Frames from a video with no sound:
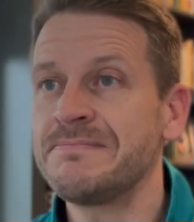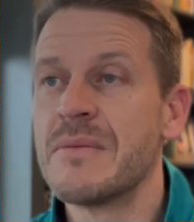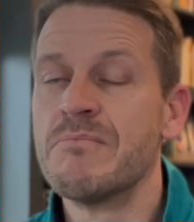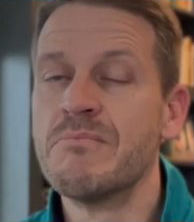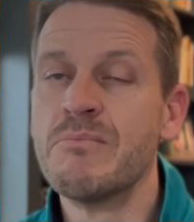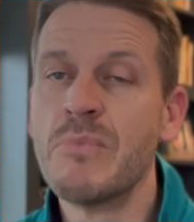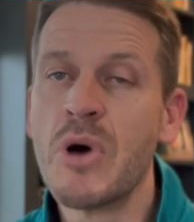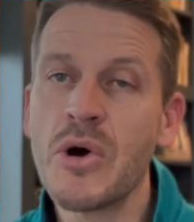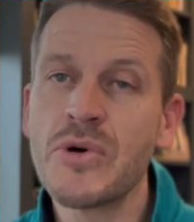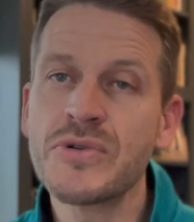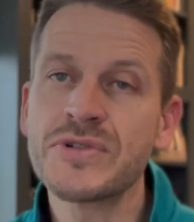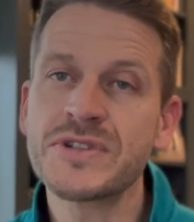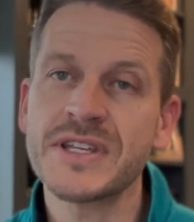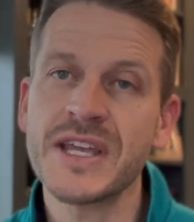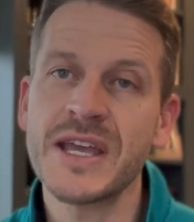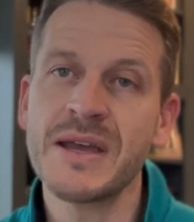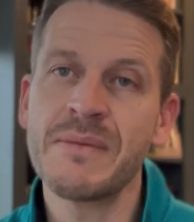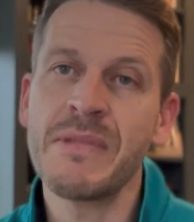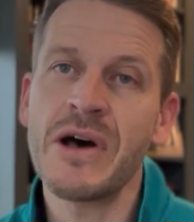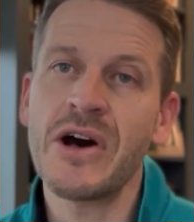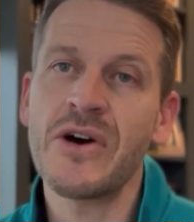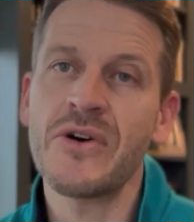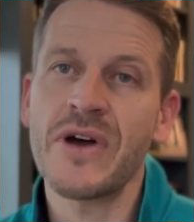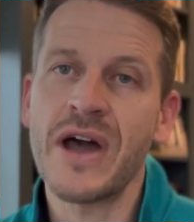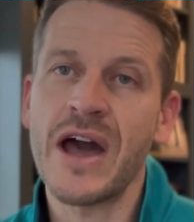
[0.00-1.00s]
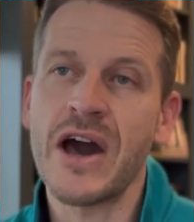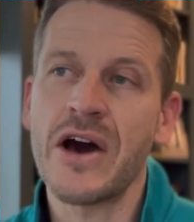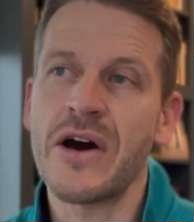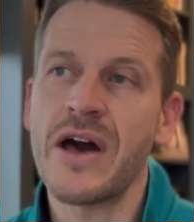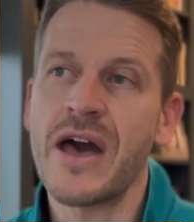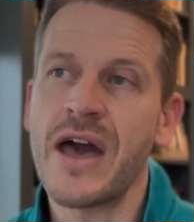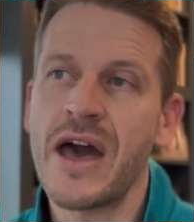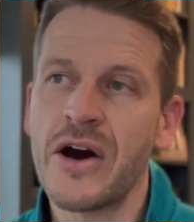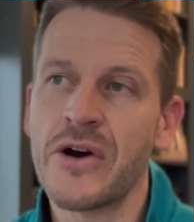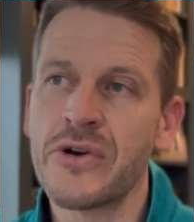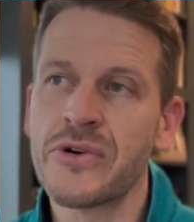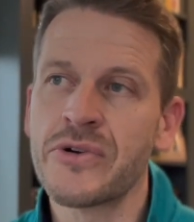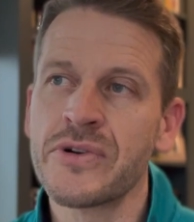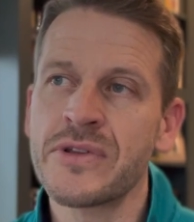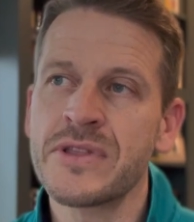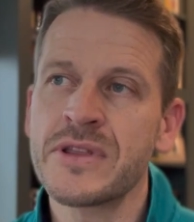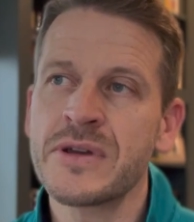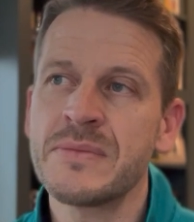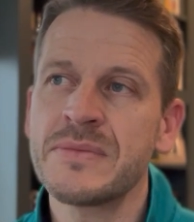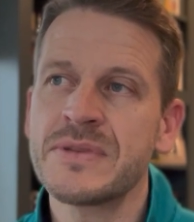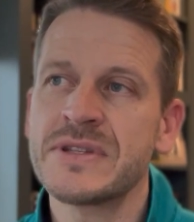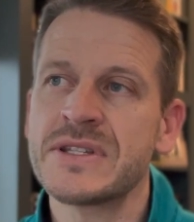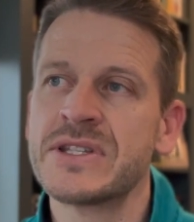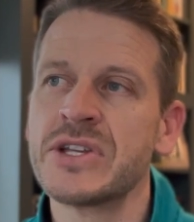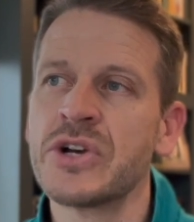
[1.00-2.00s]
most ML
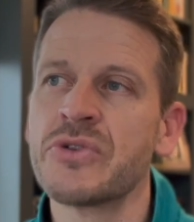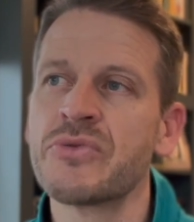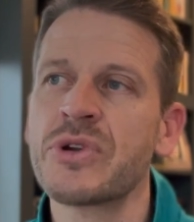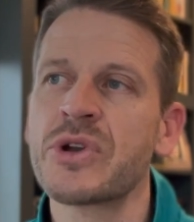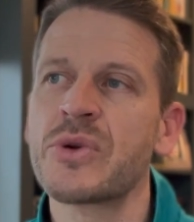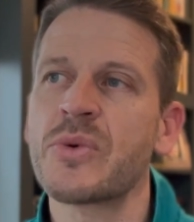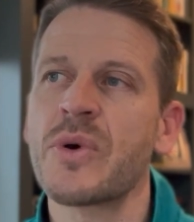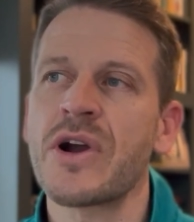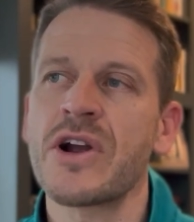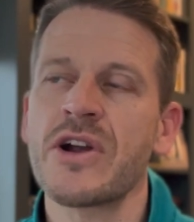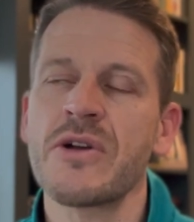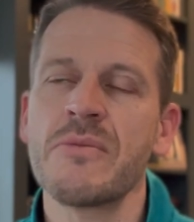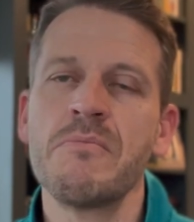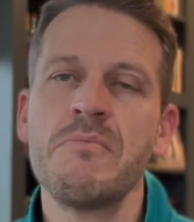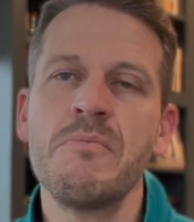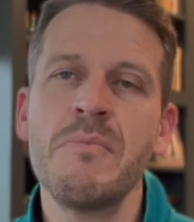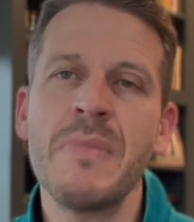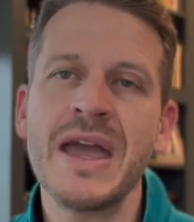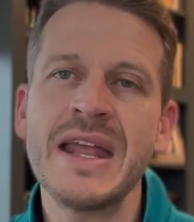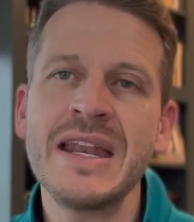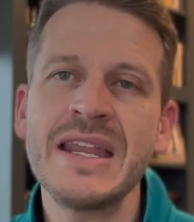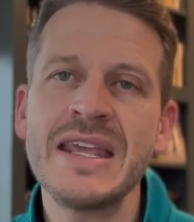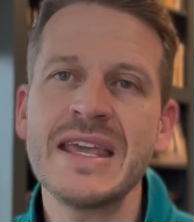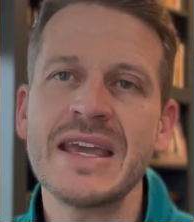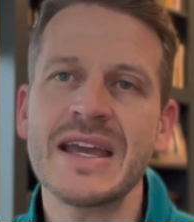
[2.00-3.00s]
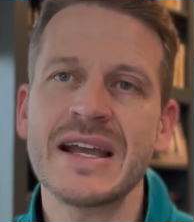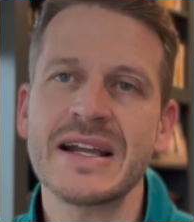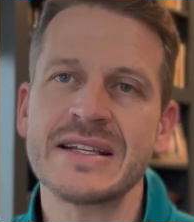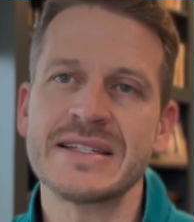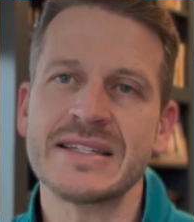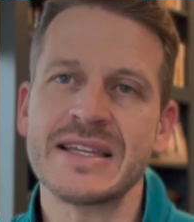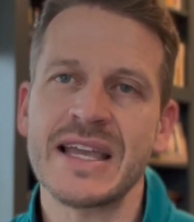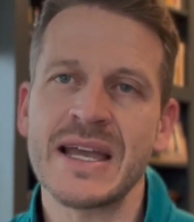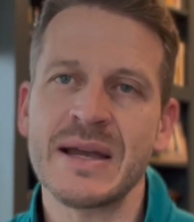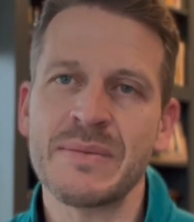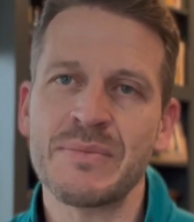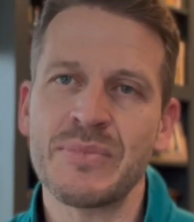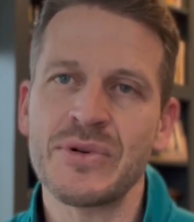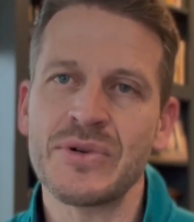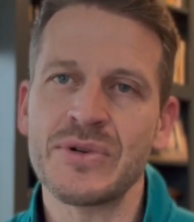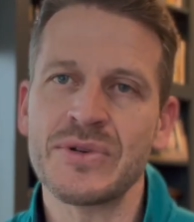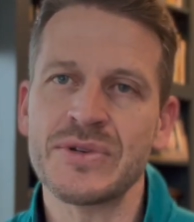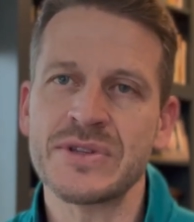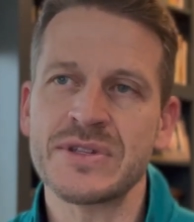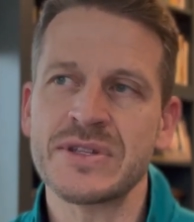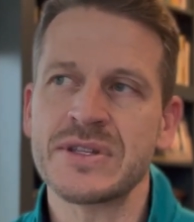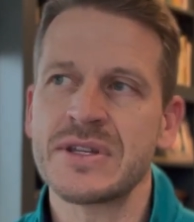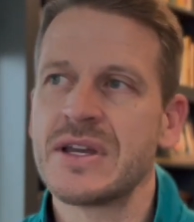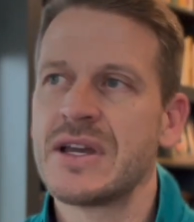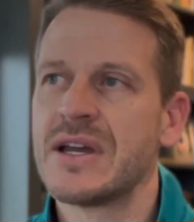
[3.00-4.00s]
algorithms still require many
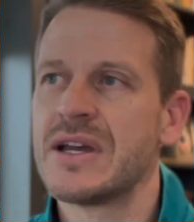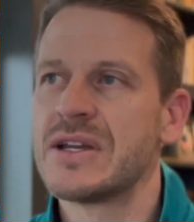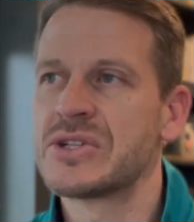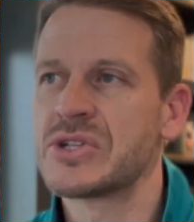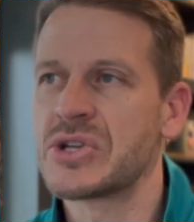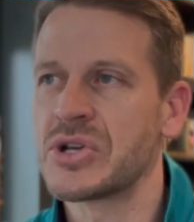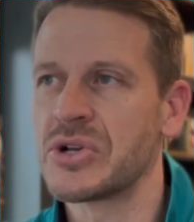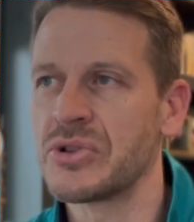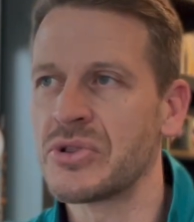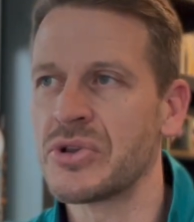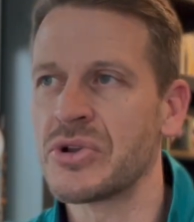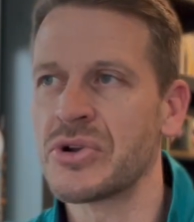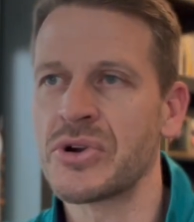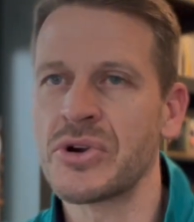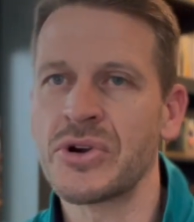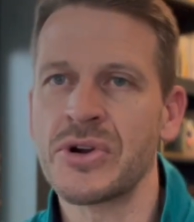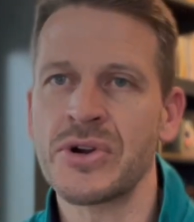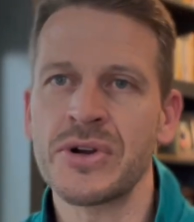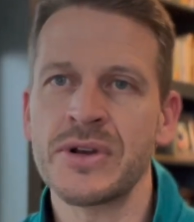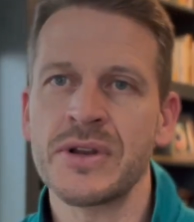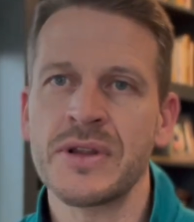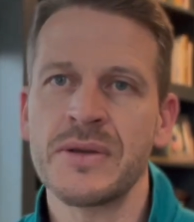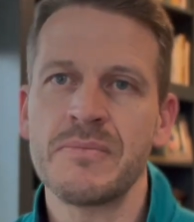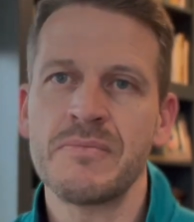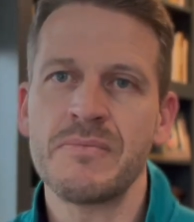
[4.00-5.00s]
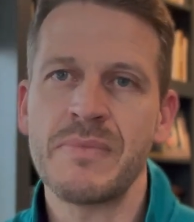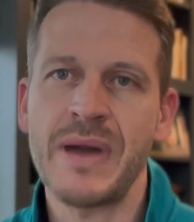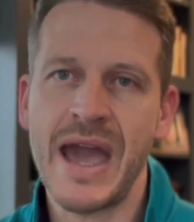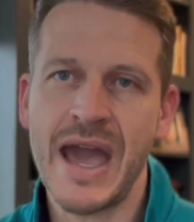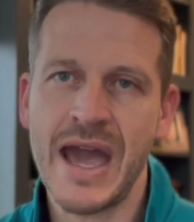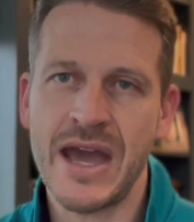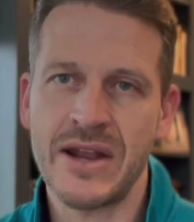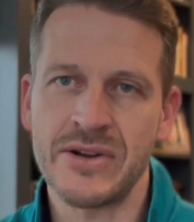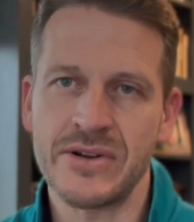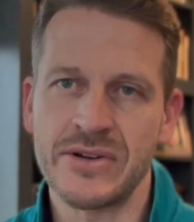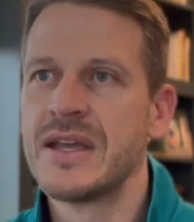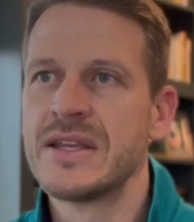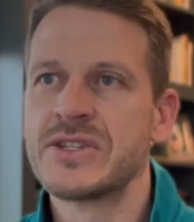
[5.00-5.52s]
examples to learn pattern.